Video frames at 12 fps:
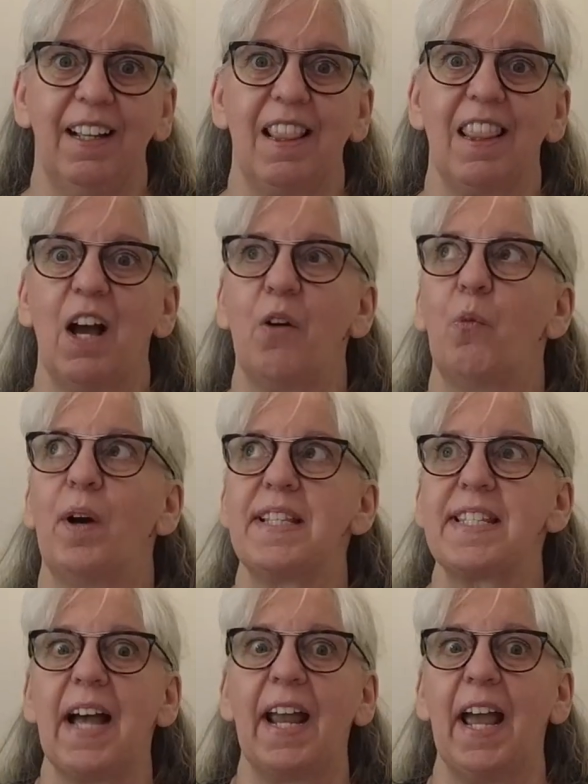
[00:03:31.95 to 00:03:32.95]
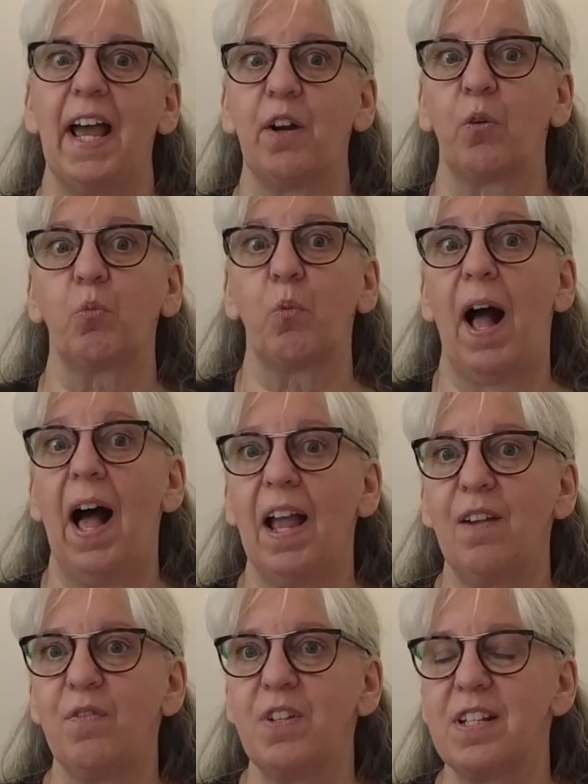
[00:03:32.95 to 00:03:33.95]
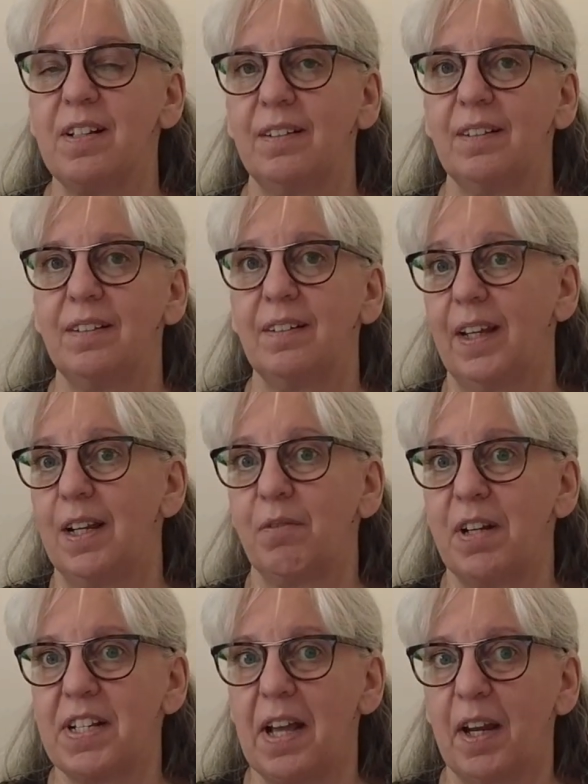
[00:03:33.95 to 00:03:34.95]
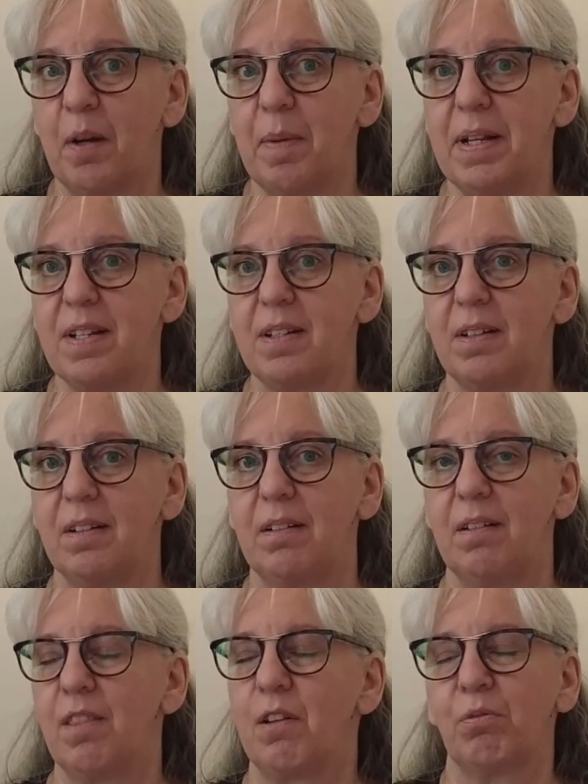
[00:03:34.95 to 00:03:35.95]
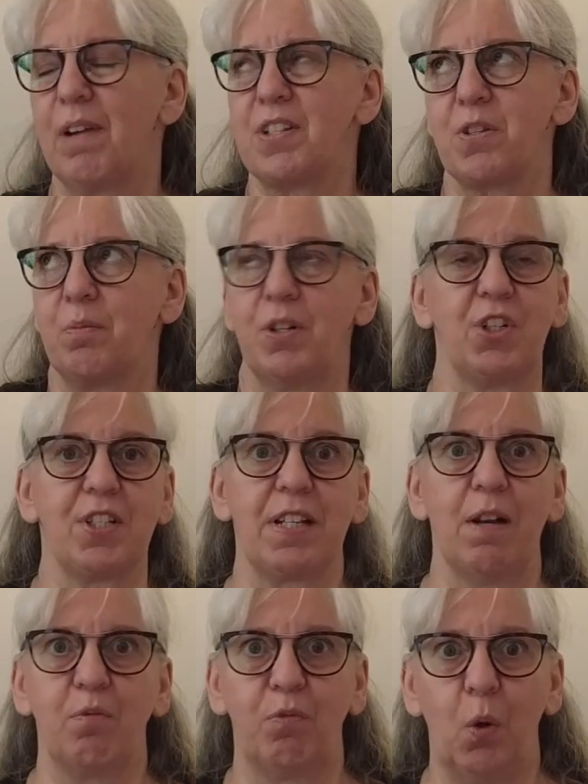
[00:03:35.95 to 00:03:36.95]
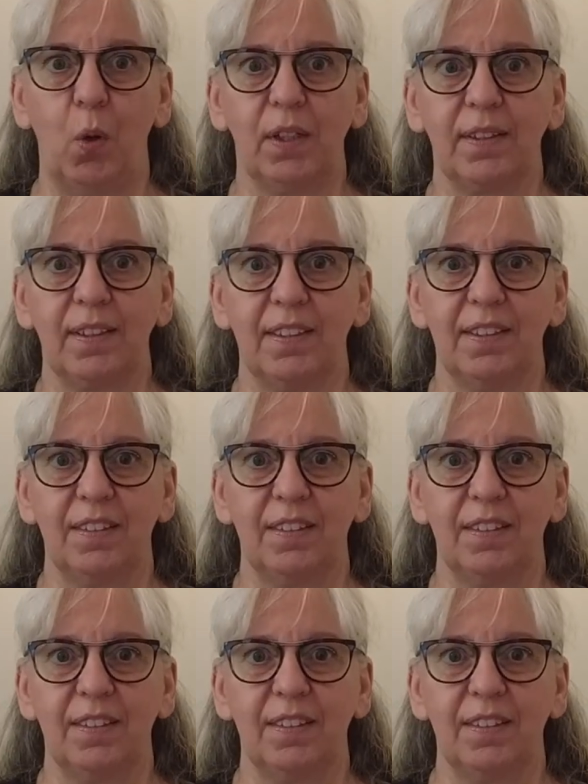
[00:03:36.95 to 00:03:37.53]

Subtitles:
That once I had arrived in retirement, the rest would just unfold.